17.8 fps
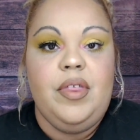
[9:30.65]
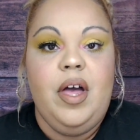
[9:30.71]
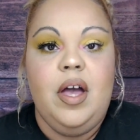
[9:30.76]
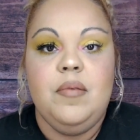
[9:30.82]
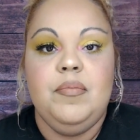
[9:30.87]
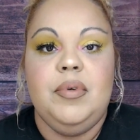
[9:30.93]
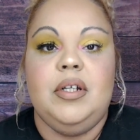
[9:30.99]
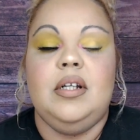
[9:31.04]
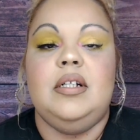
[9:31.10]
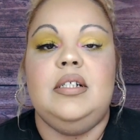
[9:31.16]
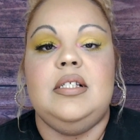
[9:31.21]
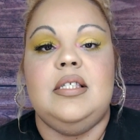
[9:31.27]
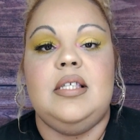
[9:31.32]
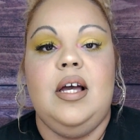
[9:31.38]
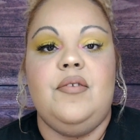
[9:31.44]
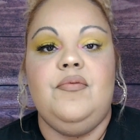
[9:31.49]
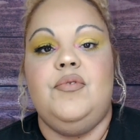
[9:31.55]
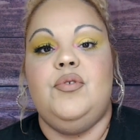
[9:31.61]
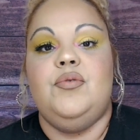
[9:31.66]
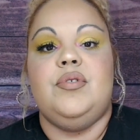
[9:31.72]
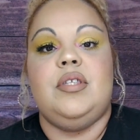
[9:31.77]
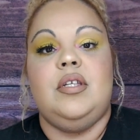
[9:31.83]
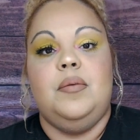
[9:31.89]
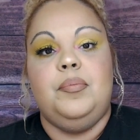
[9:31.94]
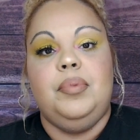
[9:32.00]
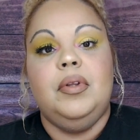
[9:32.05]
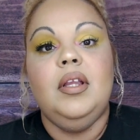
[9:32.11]
that because I've used
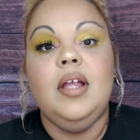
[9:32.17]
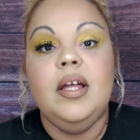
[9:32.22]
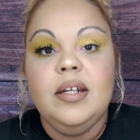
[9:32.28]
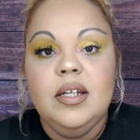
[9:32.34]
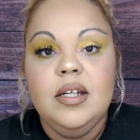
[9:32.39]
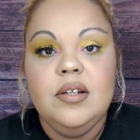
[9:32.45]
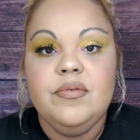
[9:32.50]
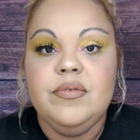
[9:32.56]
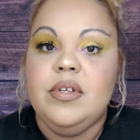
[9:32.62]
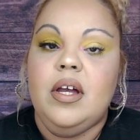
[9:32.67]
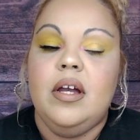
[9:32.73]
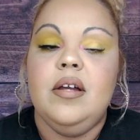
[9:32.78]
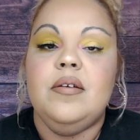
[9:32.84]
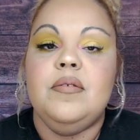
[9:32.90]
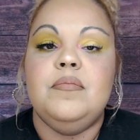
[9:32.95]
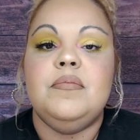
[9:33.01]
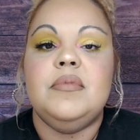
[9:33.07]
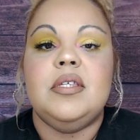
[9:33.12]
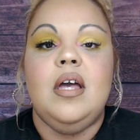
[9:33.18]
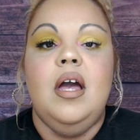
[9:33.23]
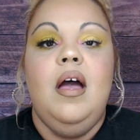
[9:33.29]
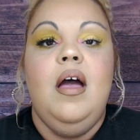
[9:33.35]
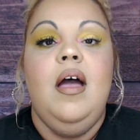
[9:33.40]
it plenty of times.